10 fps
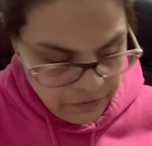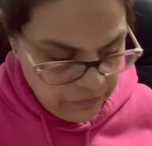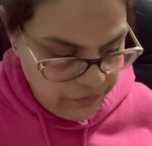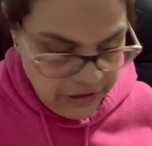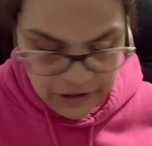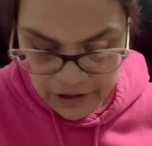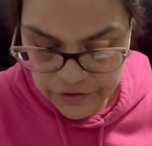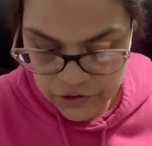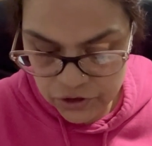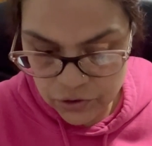via
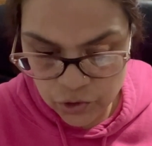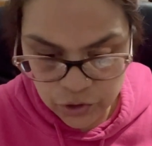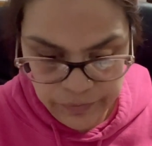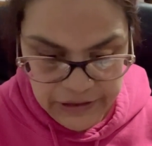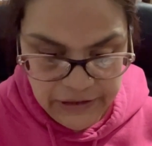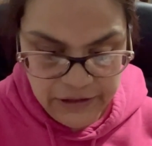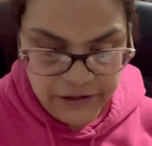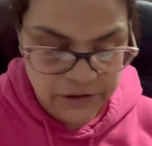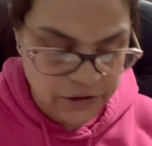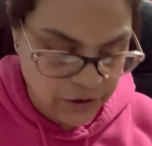other social
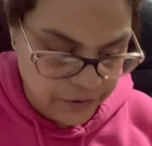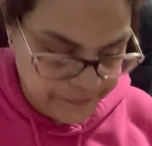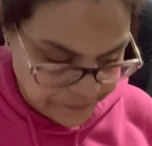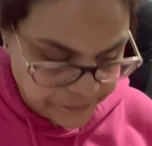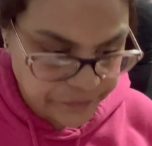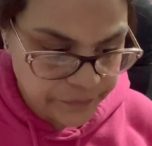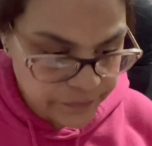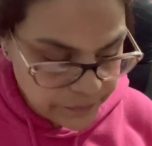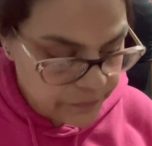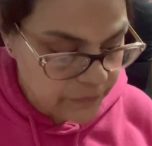media. So,
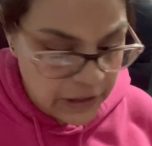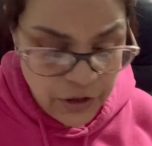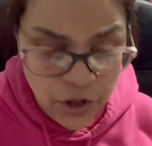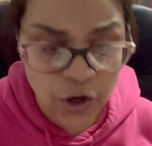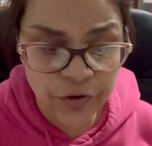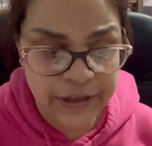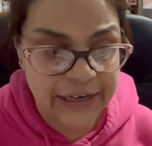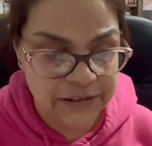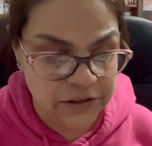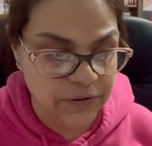know that
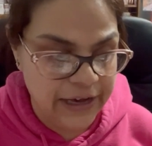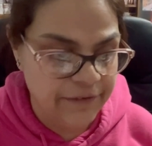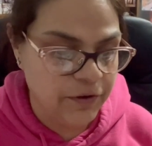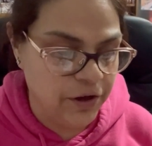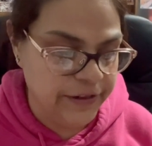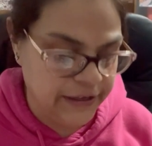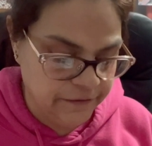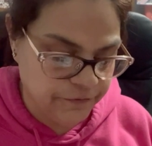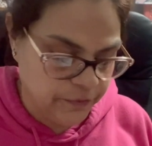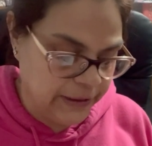I still have all that
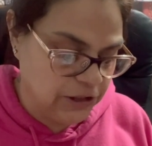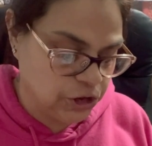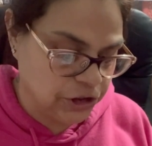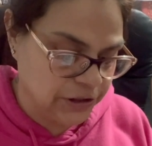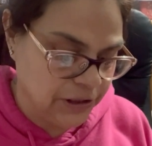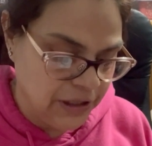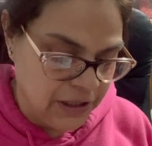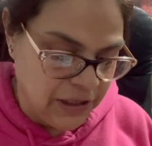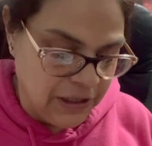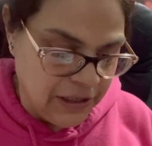information.
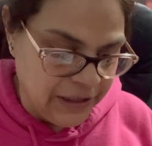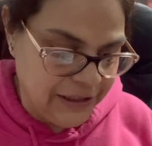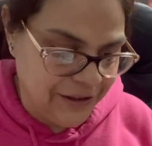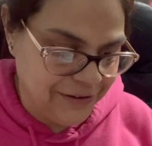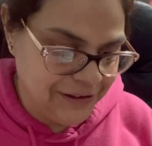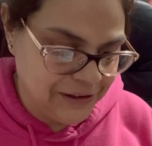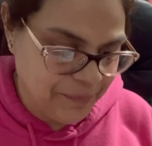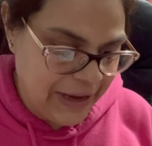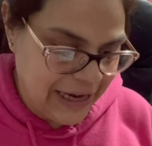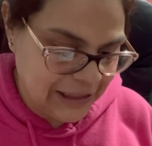Here is the
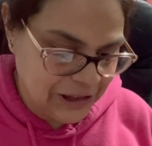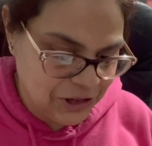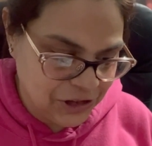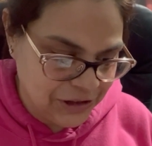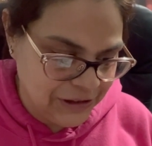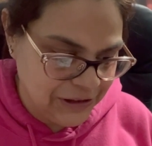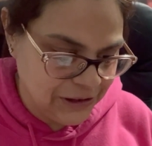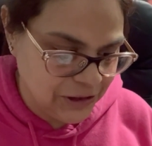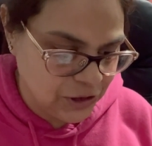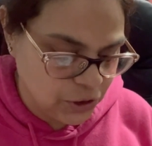package. This
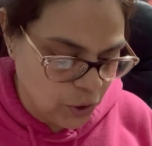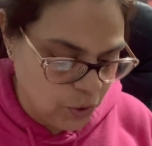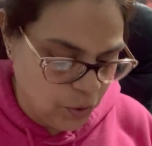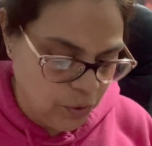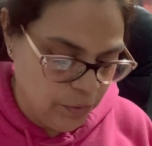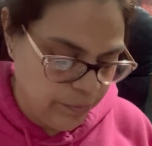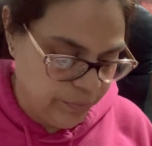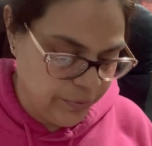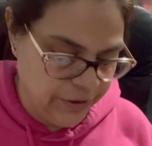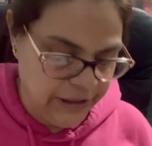is so
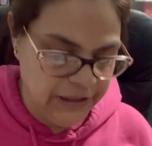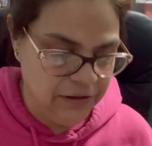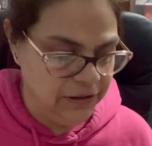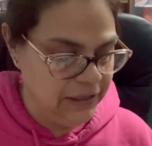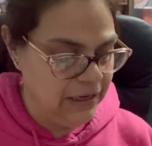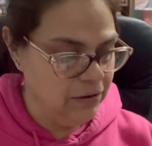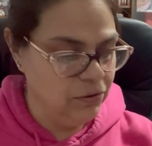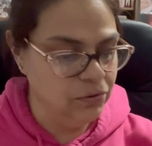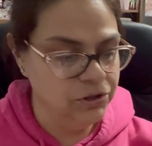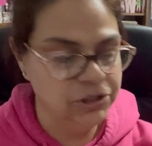pretty. Look at how
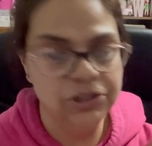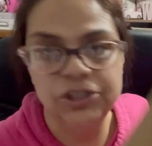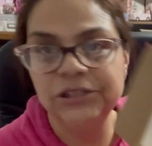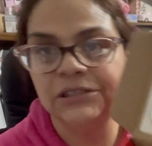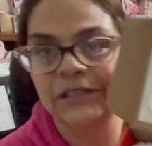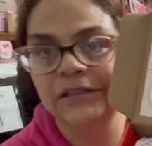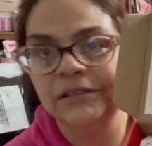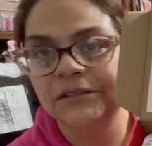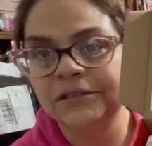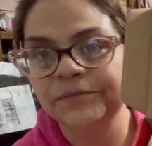gorgeous she sent
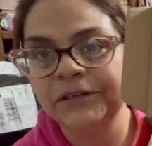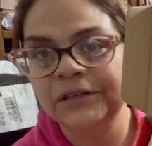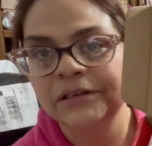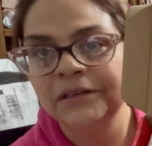this to me.